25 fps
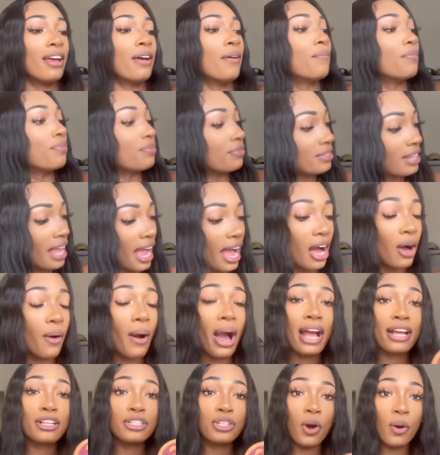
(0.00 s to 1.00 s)
Now,
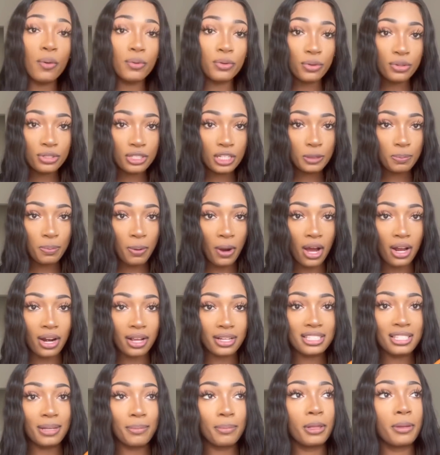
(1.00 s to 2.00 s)
I don't use this
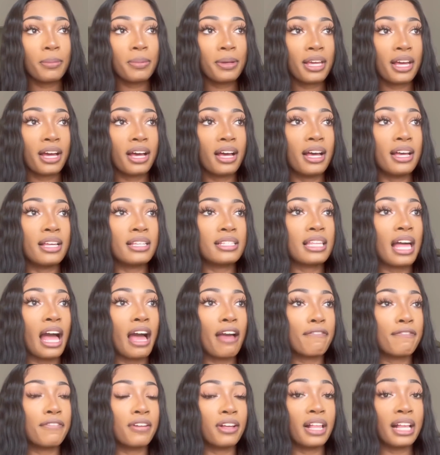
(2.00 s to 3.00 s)
product simply because
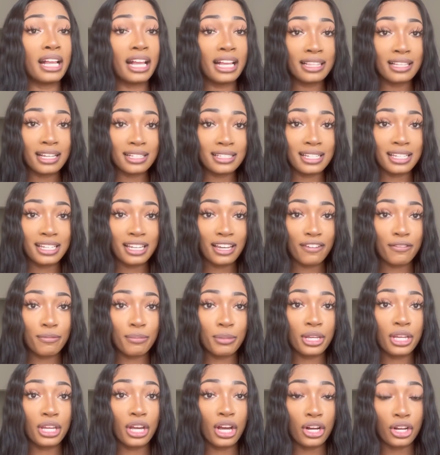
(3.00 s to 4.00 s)
I feel like it doesn't give
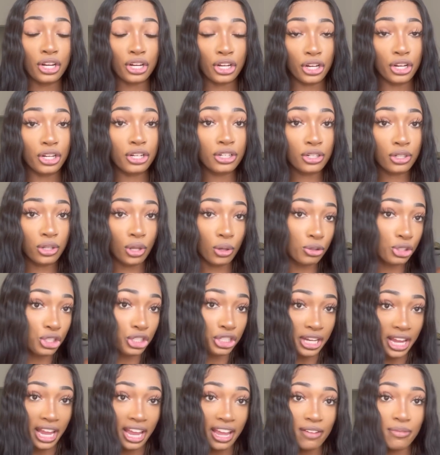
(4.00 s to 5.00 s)
me a good close
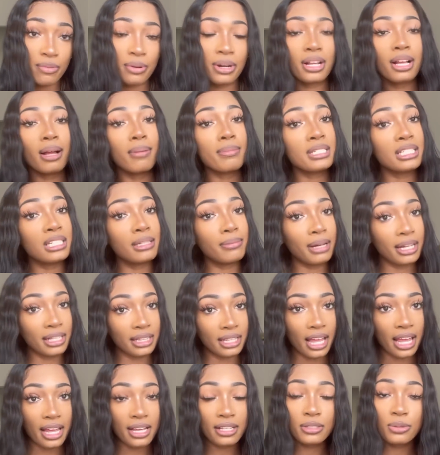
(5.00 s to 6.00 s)
shave when it comes to my
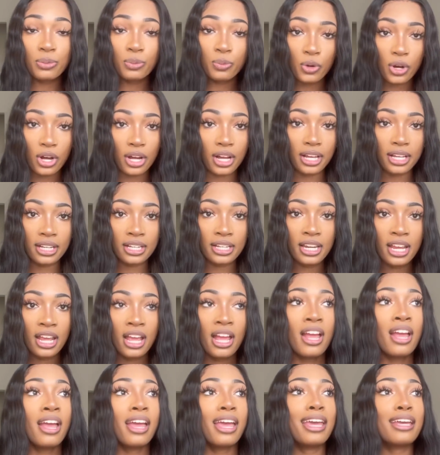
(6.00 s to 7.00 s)
legs, one.
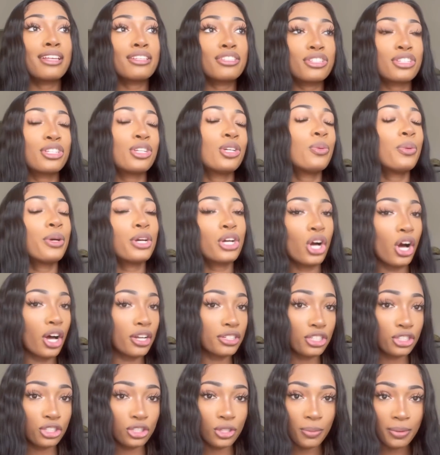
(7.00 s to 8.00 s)
And two, it
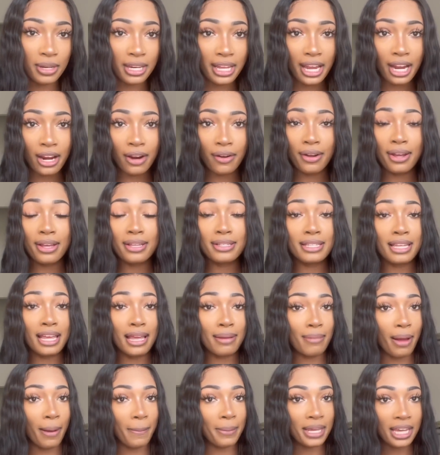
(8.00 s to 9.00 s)
causes too many areas
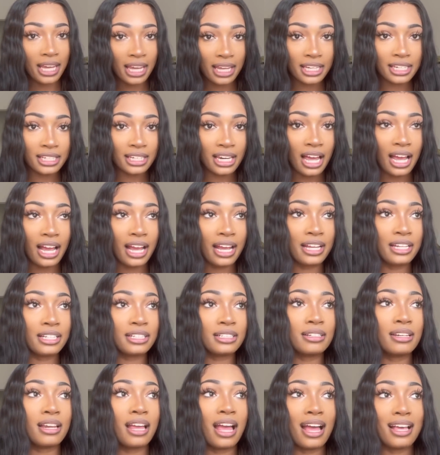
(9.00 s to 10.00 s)
in my bikini
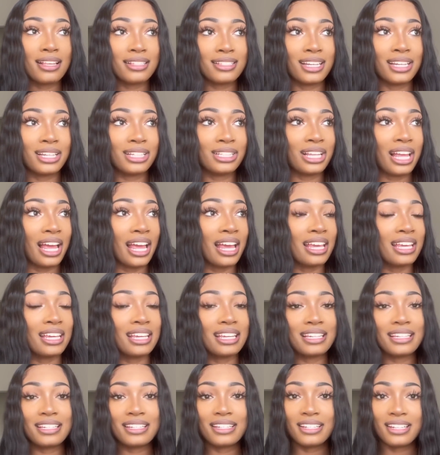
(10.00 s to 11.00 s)
line, as in like
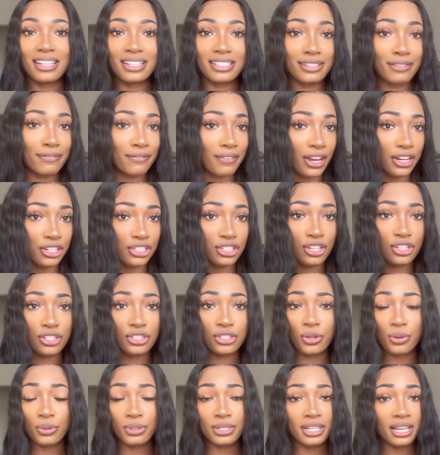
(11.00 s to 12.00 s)
yeast
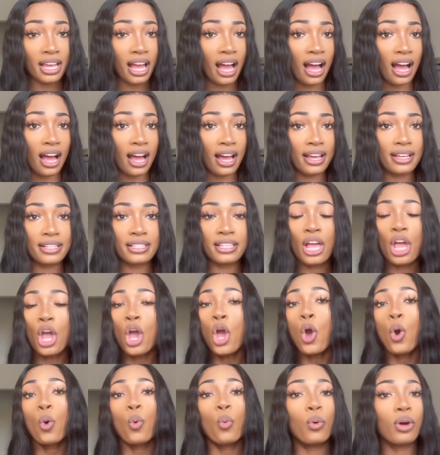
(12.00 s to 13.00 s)
infections, UTIs,
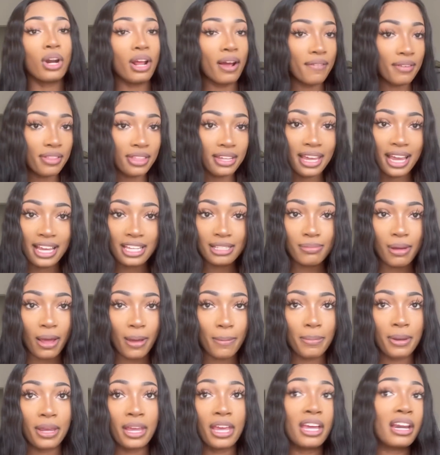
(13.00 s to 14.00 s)
whatever the case
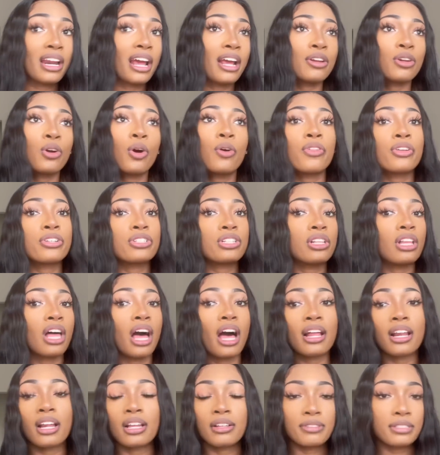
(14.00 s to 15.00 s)
might be. And I know there's a
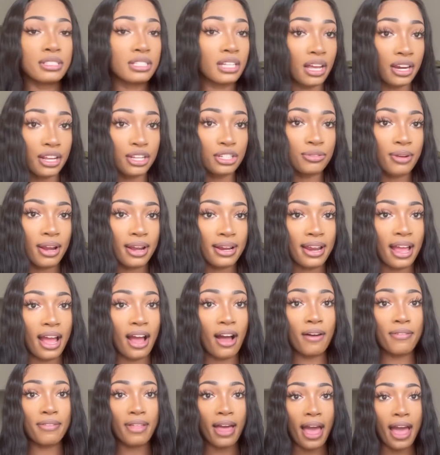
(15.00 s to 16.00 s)
lot of studies right
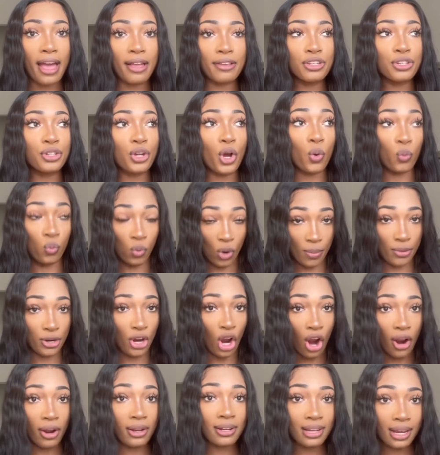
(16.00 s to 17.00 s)
now that, women
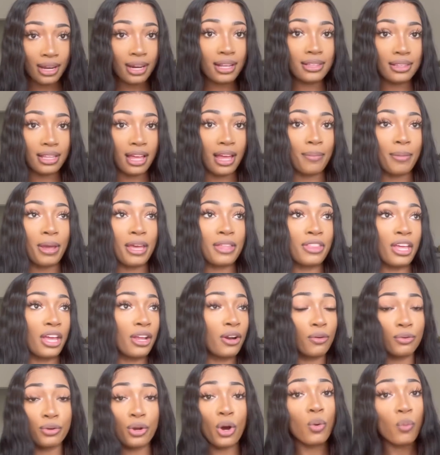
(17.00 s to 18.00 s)
are getting them and they
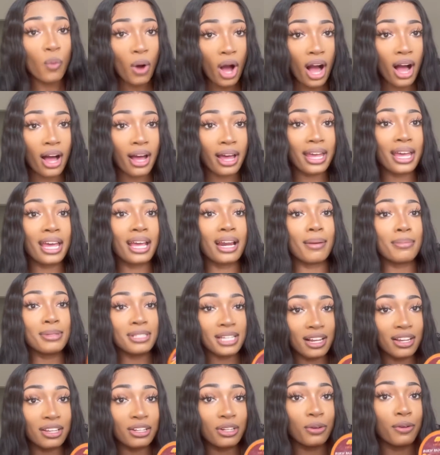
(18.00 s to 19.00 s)
don't know why. And I'm
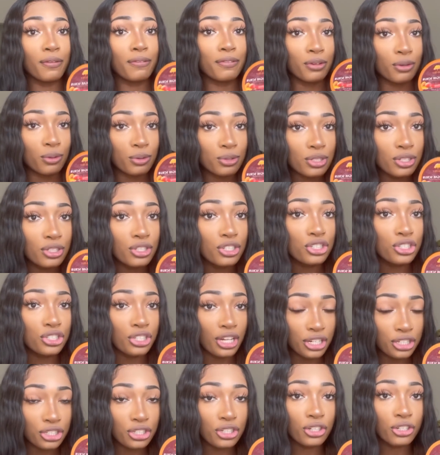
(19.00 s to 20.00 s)
telling you, if you're using this
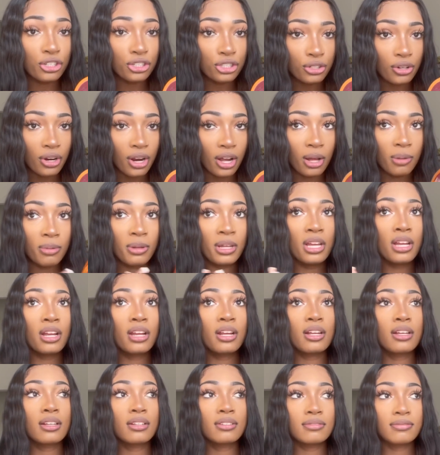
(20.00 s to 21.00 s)
shea sugar scrub,
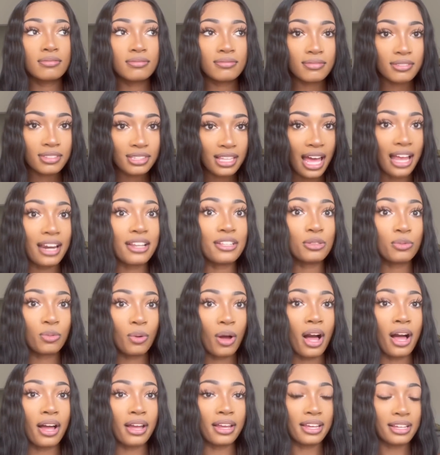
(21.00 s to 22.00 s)
that is
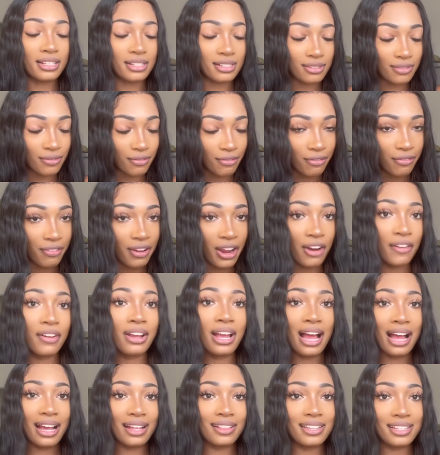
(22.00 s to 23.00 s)
why. It's very
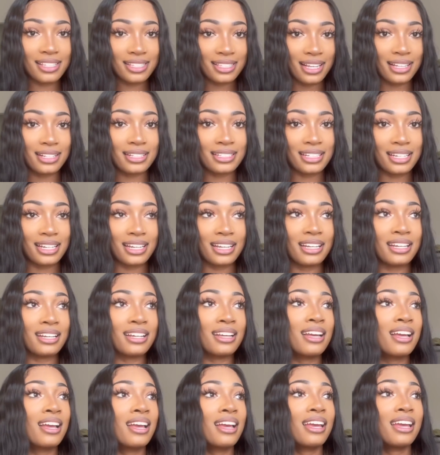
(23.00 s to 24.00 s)
highly scented.
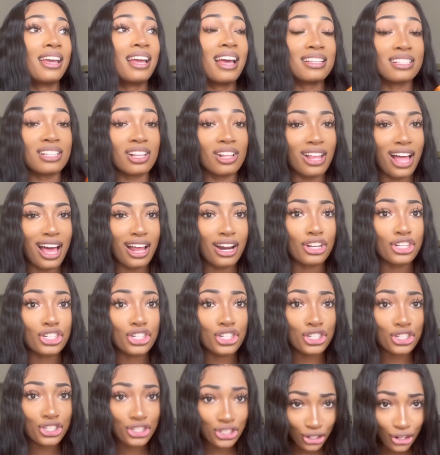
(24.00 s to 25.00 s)
It has a lot of
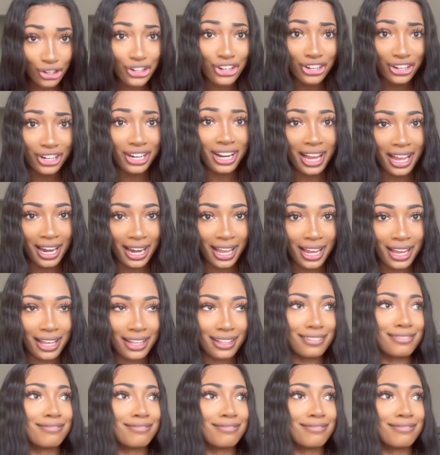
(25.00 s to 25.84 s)
sugar in it.